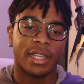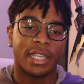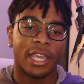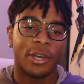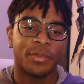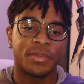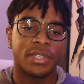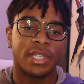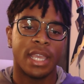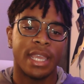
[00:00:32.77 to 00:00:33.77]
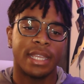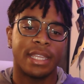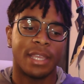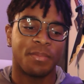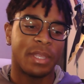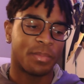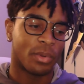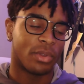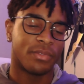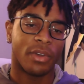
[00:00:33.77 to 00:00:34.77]
He helps get
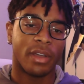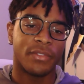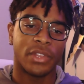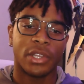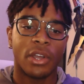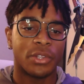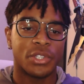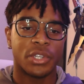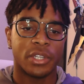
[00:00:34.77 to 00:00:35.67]
people involved in the culture,